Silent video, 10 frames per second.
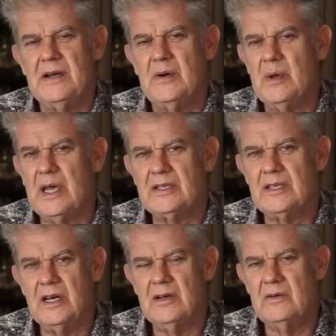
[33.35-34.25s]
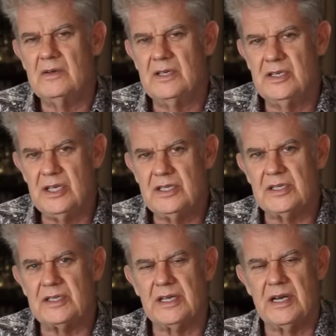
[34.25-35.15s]
we get to know
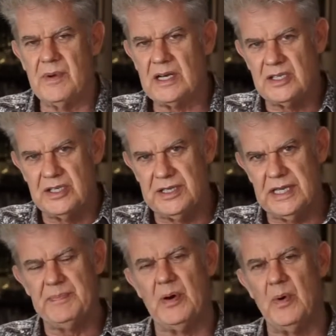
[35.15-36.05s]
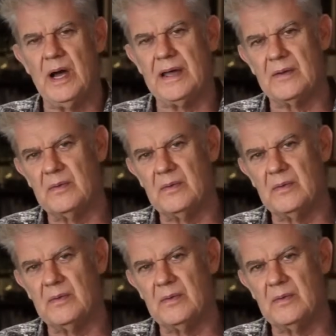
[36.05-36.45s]
Jesus in a much deeper way.